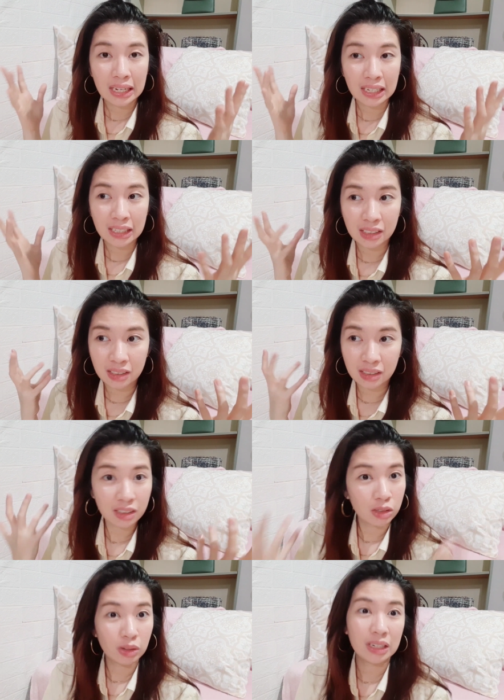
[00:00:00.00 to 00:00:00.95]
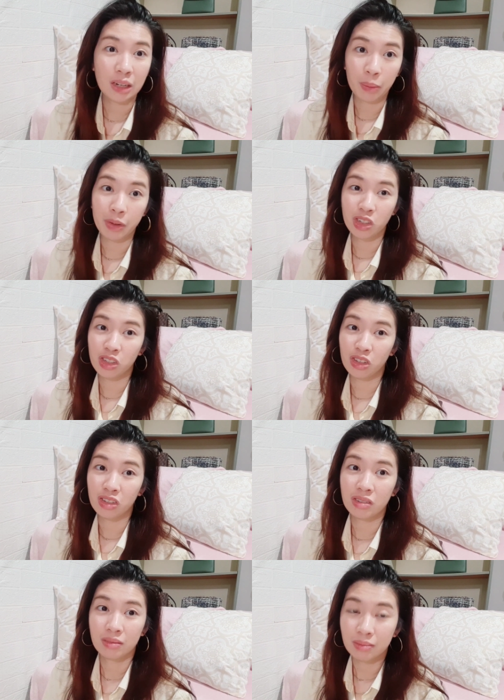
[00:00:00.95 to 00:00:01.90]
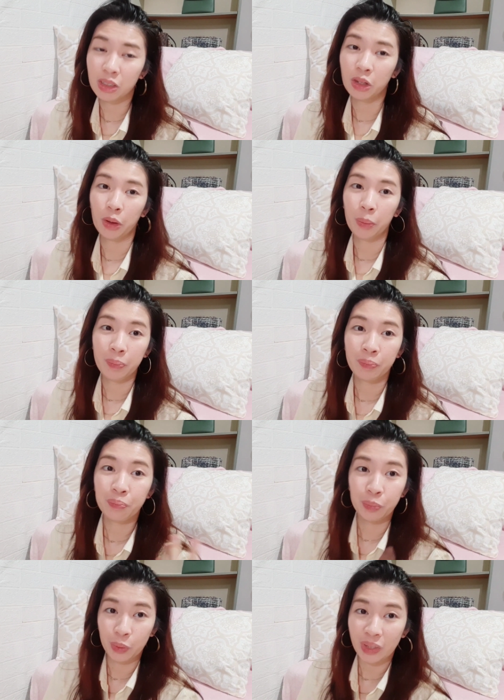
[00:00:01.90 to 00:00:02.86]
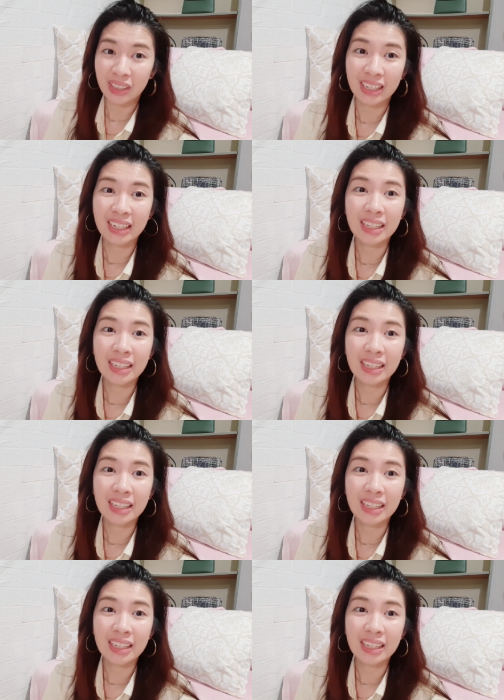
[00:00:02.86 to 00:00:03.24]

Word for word: because there's really not much to, you know, put in